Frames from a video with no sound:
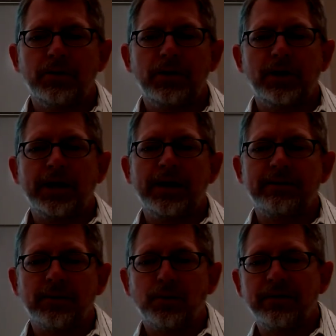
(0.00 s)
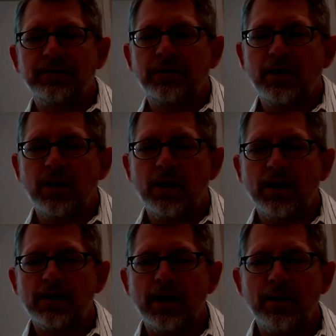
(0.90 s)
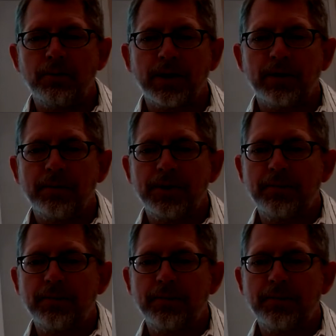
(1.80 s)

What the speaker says: looking at some Western art and we're going to be